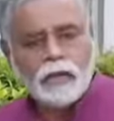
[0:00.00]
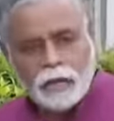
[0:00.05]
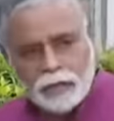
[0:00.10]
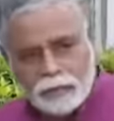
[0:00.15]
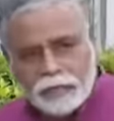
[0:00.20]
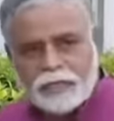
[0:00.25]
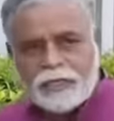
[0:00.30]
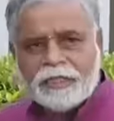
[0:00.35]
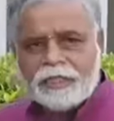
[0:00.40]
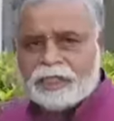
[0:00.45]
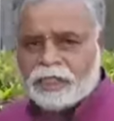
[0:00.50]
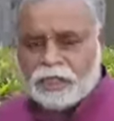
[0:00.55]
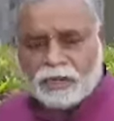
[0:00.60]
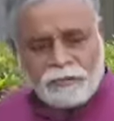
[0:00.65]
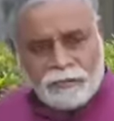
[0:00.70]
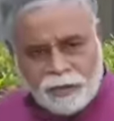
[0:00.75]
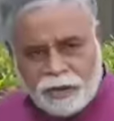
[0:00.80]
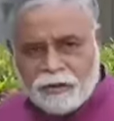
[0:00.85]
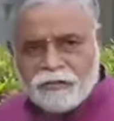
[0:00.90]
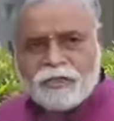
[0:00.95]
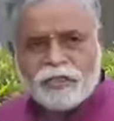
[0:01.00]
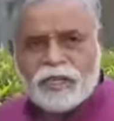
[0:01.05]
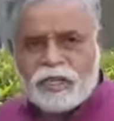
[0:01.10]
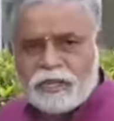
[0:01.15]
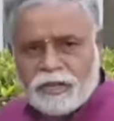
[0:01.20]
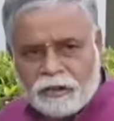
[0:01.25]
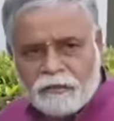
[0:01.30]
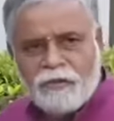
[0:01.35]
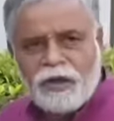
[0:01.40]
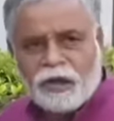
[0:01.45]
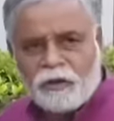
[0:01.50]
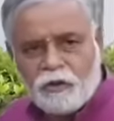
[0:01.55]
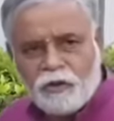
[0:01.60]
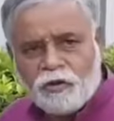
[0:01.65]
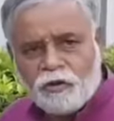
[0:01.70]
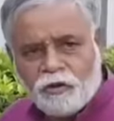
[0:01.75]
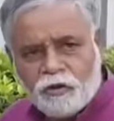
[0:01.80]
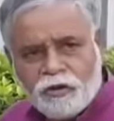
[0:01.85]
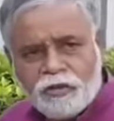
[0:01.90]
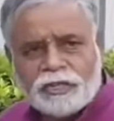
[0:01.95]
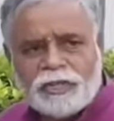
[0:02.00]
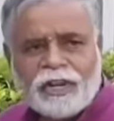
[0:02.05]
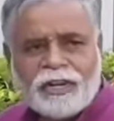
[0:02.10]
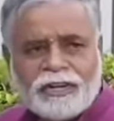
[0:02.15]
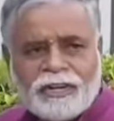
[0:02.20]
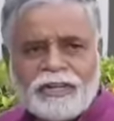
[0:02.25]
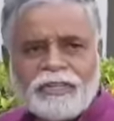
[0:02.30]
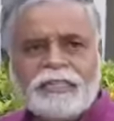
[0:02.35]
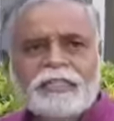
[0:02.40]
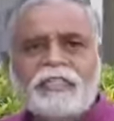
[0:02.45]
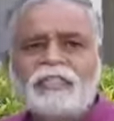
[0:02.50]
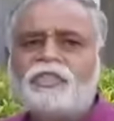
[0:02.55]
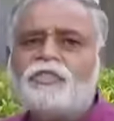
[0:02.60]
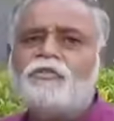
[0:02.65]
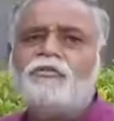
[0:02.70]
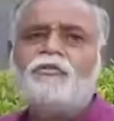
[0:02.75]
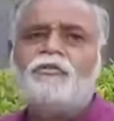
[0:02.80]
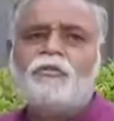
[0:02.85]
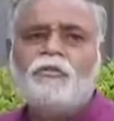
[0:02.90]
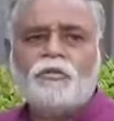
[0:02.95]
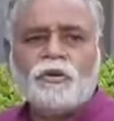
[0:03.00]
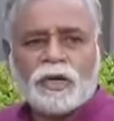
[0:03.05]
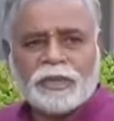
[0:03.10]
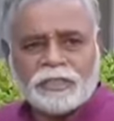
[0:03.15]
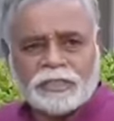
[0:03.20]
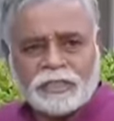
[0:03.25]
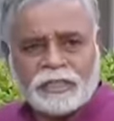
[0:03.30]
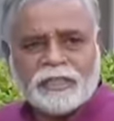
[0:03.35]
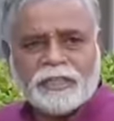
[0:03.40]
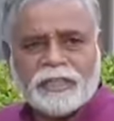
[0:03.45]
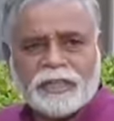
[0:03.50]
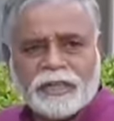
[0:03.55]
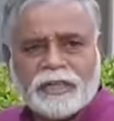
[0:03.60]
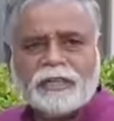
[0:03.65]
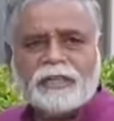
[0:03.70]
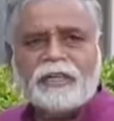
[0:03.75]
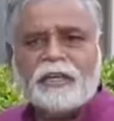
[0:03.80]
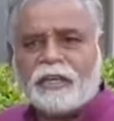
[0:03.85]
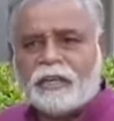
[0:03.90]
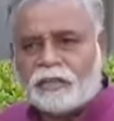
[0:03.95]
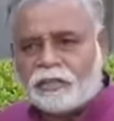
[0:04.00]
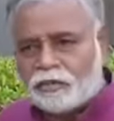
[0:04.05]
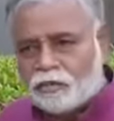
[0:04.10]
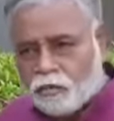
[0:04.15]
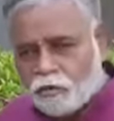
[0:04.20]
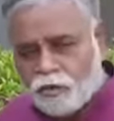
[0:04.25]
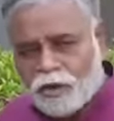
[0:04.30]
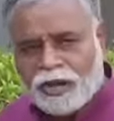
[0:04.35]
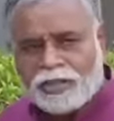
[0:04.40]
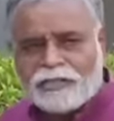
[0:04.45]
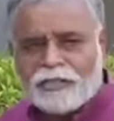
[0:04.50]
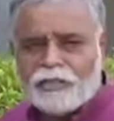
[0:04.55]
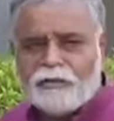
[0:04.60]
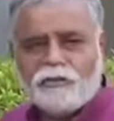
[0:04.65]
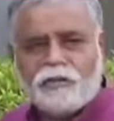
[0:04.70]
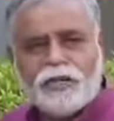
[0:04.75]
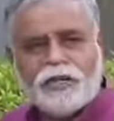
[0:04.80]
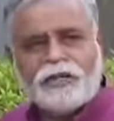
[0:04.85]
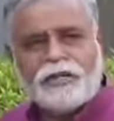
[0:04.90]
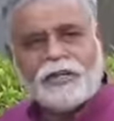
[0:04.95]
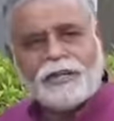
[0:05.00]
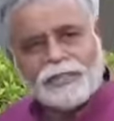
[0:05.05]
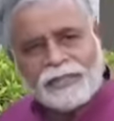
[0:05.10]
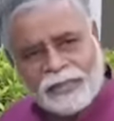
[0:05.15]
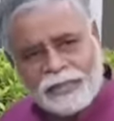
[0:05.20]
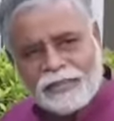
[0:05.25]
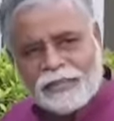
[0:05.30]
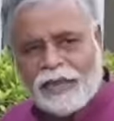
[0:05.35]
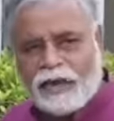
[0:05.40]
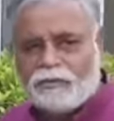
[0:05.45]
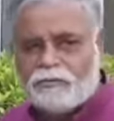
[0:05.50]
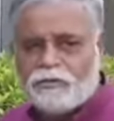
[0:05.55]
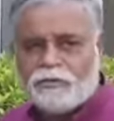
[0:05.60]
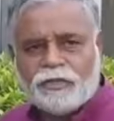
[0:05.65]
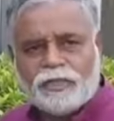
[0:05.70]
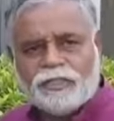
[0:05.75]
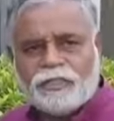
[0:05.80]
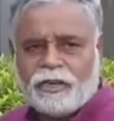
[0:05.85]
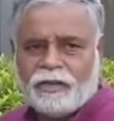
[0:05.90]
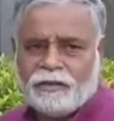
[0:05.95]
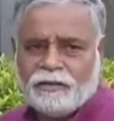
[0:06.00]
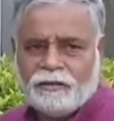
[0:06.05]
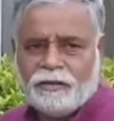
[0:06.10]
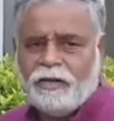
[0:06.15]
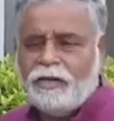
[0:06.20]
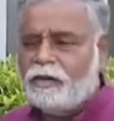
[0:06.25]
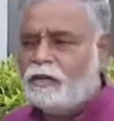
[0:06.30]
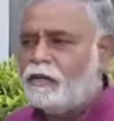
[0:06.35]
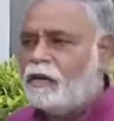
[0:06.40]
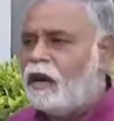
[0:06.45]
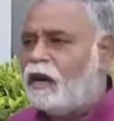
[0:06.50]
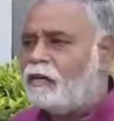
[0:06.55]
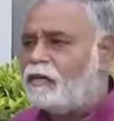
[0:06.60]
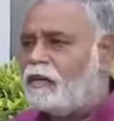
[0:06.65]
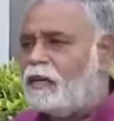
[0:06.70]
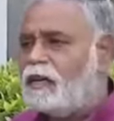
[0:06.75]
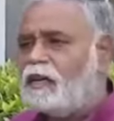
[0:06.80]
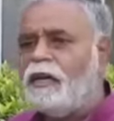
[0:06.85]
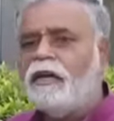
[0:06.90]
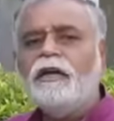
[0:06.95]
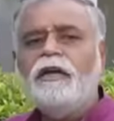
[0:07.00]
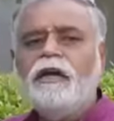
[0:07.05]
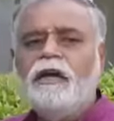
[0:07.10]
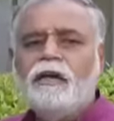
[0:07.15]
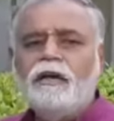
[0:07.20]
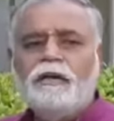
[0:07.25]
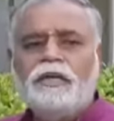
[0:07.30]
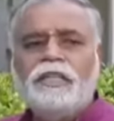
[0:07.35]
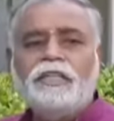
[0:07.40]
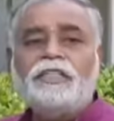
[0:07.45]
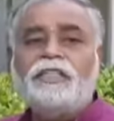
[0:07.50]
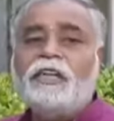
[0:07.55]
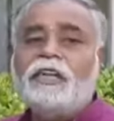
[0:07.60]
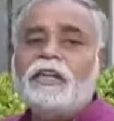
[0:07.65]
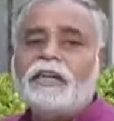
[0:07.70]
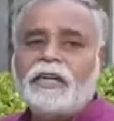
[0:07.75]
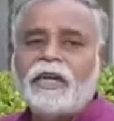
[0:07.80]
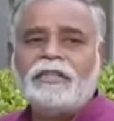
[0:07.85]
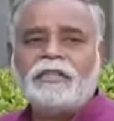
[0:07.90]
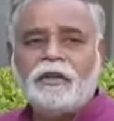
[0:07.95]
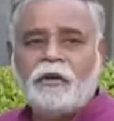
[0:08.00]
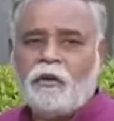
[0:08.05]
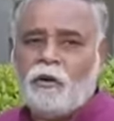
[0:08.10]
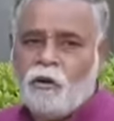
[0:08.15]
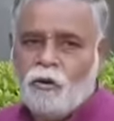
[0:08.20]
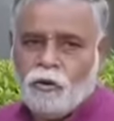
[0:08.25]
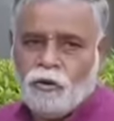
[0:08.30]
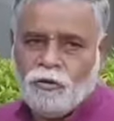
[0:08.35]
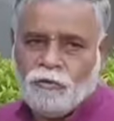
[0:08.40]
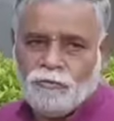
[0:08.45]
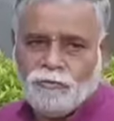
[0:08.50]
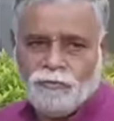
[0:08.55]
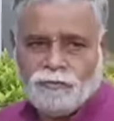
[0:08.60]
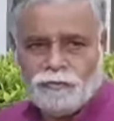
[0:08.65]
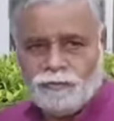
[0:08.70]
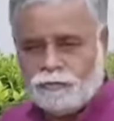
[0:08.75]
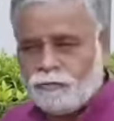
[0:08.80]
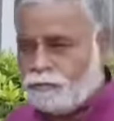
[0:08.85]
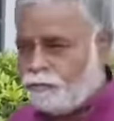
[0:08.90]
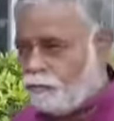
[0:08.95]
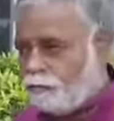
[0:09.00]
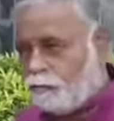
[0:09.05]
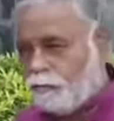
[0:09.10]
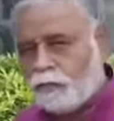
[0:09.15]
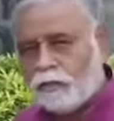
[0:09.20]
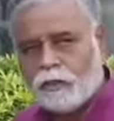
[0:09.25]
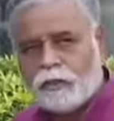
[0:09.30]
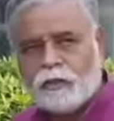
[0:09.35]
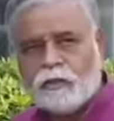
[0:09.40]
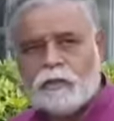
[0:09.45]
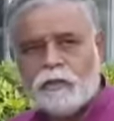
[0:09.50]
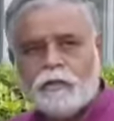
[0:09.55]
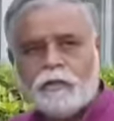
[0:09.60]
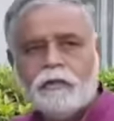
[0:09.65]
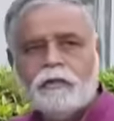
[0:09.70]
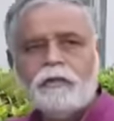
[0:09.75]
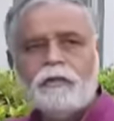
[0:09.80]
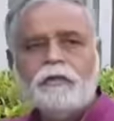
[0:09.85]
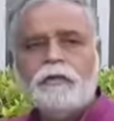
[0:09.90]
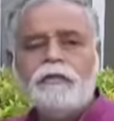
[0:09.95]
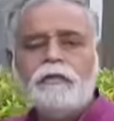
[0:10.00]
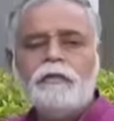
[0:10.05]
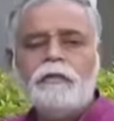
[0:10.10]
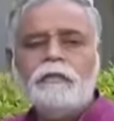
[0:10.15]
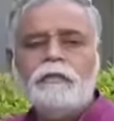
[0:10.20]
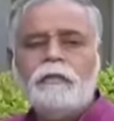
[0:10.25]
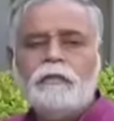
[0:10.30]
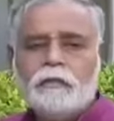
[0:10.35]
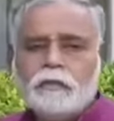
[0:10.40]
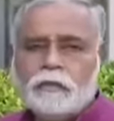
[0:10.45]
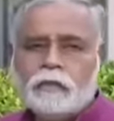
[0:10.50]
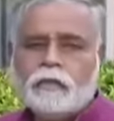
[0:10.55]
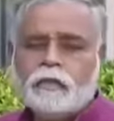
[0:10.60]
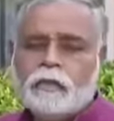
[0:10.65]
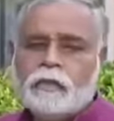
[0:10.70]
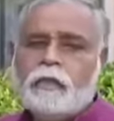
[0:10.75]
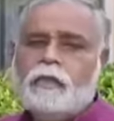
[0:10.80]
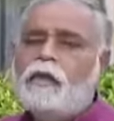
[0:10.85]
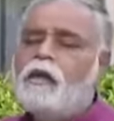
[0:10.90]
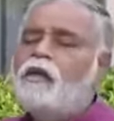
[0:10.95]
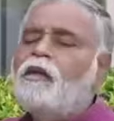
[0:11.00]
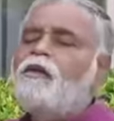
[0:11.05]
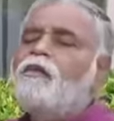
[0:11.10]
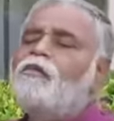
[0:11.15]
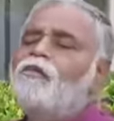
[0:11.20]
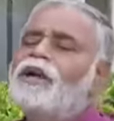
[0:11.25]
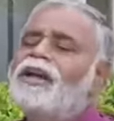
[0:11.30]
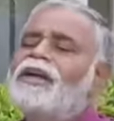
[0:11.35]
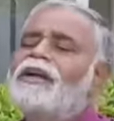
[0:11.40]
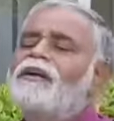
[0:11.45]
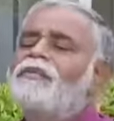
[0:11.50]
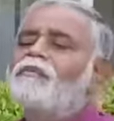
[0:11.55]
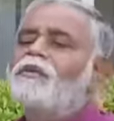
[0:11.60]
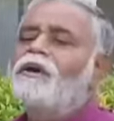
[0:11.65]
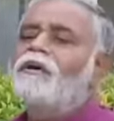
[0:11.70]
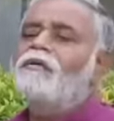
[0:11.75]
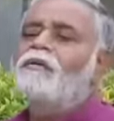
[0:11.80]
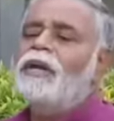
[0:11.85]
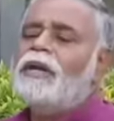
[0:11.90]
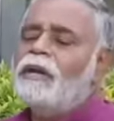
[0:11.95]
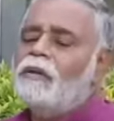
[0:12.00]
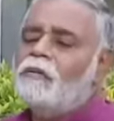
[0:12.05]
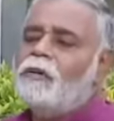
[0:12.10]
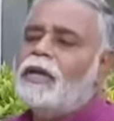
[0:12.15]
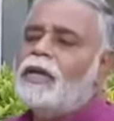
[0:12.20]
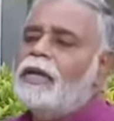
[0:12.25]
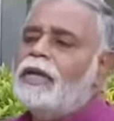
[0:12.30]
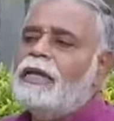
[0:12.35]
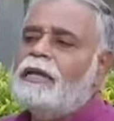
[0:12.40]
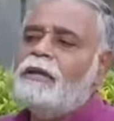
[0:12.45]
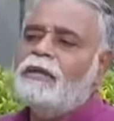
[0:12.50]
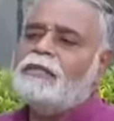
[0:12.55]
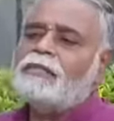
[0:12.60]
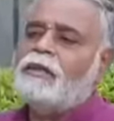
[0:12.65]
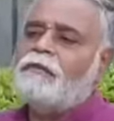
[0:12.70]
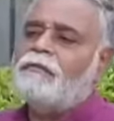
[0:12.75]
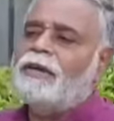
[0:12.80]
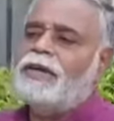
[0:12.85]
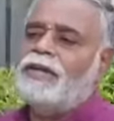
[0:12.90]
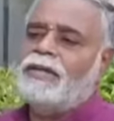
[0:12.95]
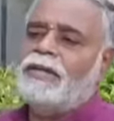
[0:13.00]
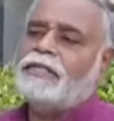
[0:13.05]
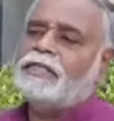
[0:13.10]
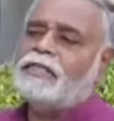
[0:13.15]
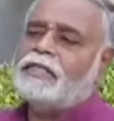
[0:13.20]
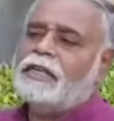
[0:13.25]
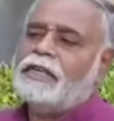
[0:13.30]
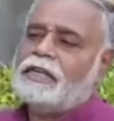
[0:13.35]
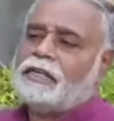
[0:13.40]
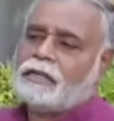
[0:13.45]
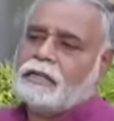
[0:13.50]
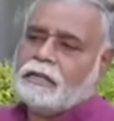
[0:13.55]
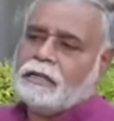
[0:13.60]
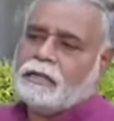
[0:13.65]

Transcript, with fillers: Other district we have said we are going to tell DCs to consider school as a unit and then they have to decide, not district as a whole. Apart from Mysore and Bangalore, how is the one, one, Only seven district,